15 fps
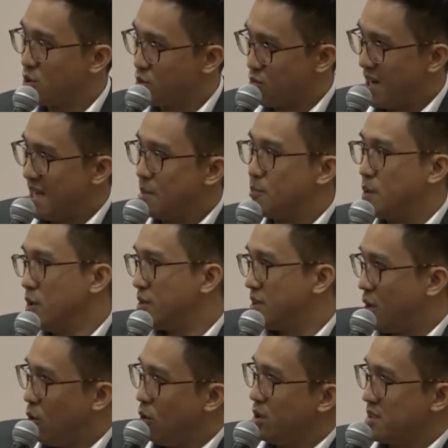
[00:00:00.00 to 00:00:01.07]
to really build a
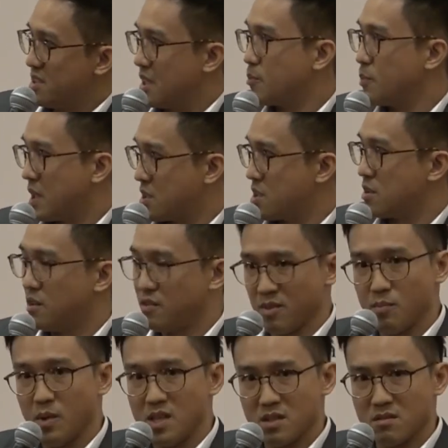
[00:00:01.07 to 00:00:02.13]
holistic picture of
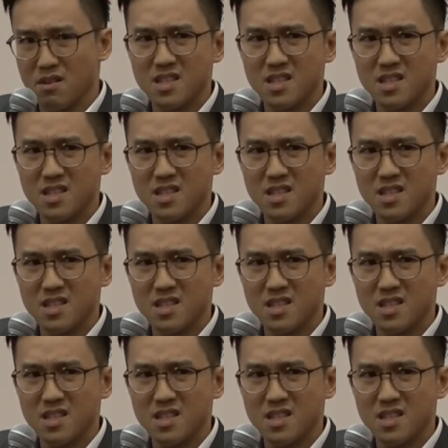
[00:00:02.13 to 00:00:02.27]
the patient.